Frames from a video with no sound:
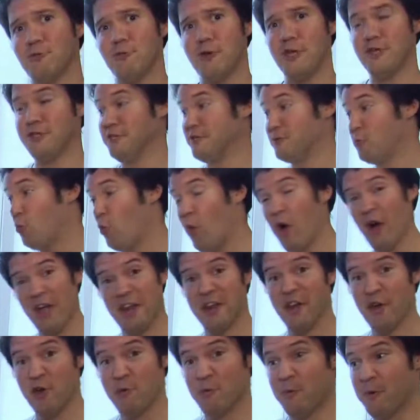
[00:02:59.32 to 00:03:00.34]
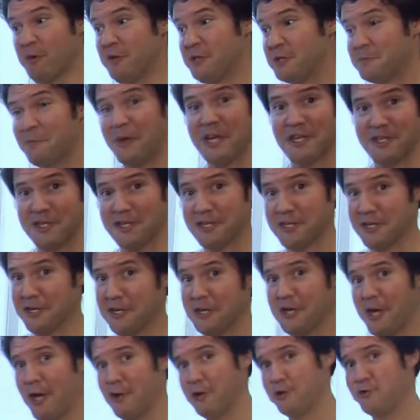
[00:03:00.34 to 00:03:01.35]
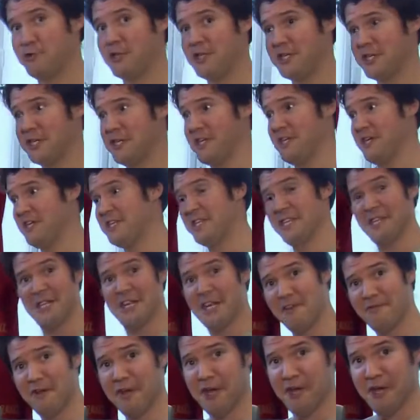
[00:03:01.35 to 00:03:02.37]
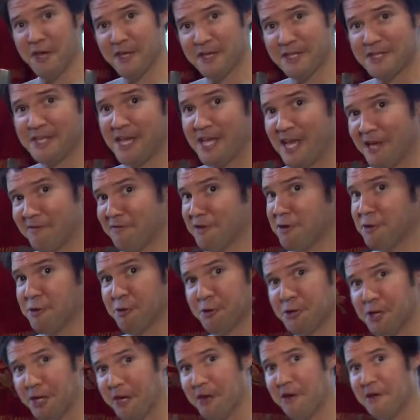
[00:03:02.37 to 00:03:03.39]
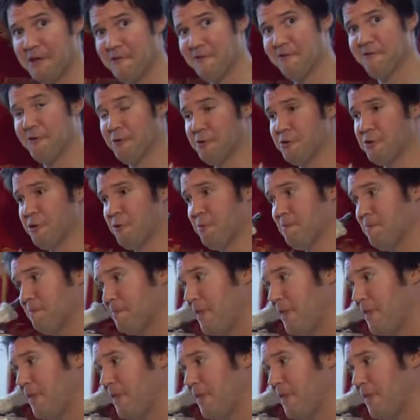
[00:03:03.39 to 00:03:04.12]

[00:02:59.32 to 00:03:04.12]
region's wide open spaces and countryside, it never hurts to have a good knife on you.